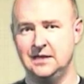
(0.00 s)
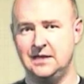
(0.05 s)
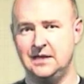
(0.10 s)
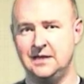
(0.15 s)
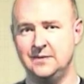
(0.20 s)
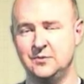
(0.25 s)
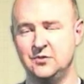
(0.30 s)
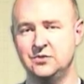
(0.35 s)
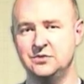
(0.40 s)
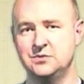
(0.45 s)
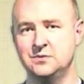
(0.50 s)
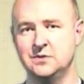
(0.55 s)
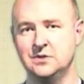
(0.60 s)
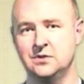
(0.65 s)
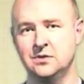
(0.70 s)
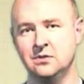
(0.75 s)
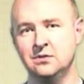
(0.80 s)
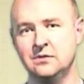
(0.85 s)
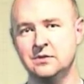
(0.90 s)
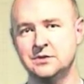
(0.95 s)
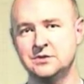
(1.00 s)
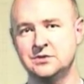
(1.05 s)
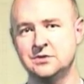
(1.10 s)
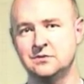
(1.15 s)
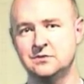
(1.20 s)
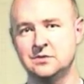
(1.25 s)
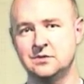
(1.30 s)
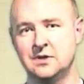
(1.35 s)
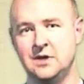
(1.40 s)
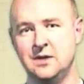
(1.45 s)
I'm going to encourage
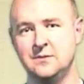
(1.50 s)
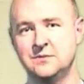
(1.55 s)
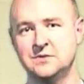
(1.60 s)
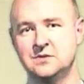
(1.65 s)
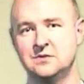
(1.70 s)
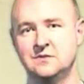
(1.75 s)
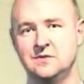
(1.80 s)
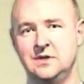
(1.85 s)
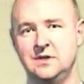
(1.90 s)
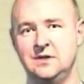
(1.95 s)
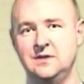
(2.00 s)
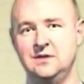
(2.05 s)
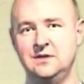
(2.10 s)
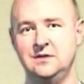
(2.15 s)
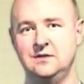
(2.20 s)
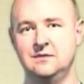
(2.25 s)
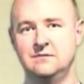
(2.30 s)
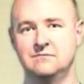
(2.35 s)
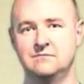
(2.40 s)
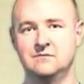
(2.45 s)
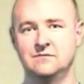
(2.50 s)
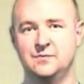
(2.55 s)
you to come to the